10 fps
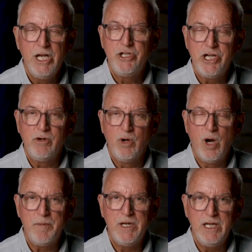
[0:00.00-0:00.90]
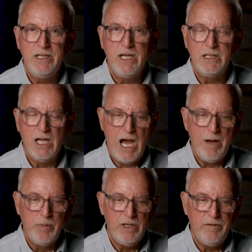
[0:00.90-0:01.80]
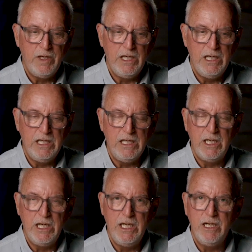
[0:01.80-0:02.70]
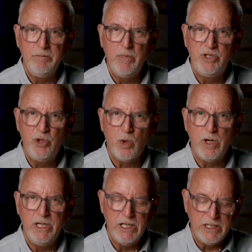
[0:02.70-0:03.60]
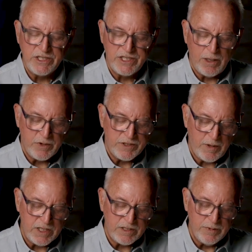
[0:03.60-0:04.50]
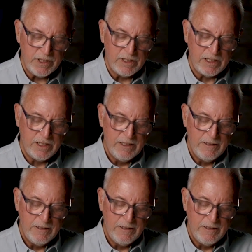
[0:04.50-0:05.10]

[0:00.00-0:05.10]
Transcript: She grew up and he didn't. I believe he didn't. He didn't mature. He didn't accept responsibility.